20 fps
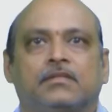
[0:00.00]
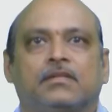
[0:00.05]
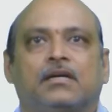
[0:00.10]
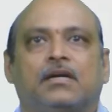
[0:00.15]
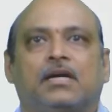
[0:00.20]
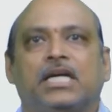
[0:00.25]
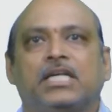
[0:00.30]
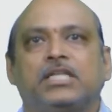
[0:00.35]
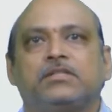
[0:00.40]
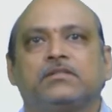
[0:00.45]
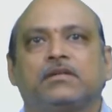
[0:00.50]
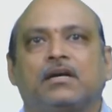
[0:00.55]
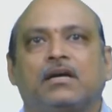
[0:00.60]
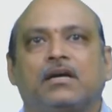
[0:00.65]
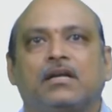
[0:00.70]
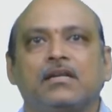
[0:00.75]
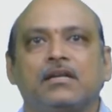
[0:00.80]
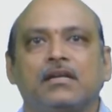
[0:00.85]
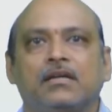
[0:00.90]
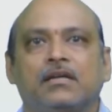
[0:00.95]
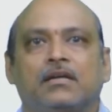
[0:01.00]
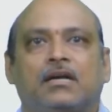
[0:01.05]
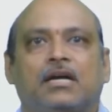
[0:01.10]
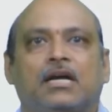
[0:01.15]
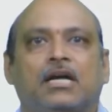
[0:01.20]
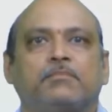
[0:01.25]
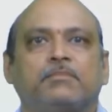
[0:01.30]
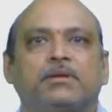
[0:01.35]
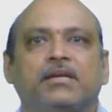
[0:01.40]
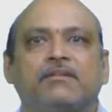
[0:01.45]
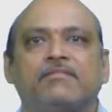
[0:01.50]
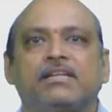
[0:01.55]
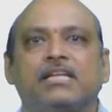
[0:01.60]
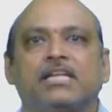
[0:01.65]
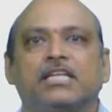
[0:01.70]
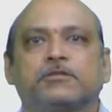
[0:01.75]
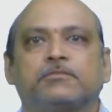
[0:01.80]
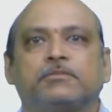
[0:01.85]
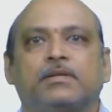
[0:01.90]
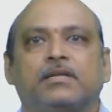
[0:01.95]
Hi to all. I am A.V.
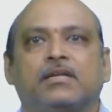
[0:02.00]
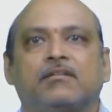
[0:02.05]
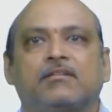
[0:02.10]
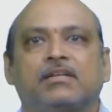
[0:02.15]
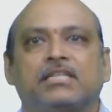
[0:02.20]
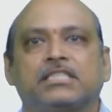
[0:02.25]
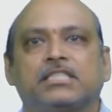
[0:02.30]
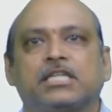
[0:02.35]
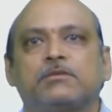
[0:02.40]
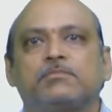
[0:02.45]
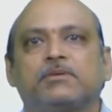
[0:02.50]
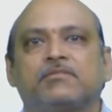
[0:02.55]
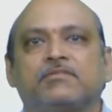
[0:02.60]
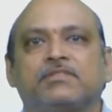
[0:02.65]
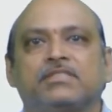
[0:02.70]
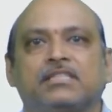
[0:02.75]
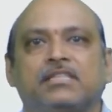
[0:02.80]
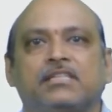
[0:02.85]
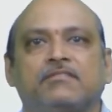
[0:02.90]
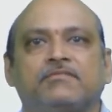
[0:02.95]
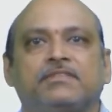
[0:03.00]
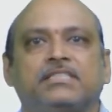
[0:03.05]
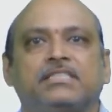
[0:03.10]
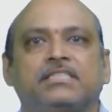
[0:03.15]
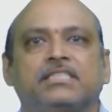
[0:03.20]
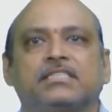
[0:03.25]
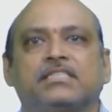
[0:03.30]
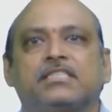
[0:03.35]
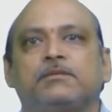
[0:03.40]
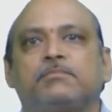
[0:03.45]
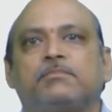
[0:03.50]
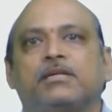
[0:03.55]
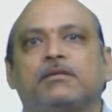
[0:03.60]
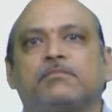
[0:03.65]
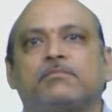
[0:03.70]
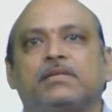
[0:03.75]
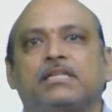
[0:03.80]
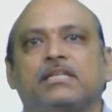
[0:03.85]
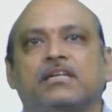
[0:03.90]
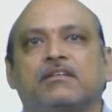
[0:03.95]
Laxman Rao, Assistant Professor in Physics,
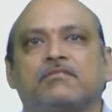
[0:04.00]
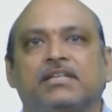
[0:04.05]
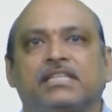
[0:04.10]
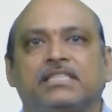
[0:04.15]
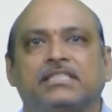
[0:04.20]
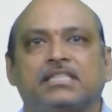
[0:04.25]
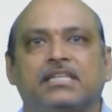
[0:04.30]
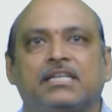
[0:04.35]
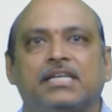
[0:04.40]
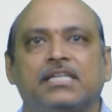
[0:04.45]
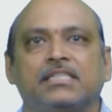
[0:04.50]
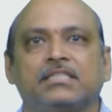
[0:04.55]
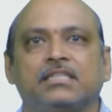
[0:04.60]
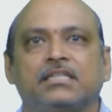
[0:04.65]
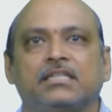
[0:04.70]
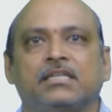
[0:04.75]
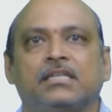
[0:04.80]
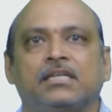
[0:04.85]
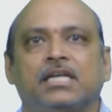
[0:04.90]
Department of H&S.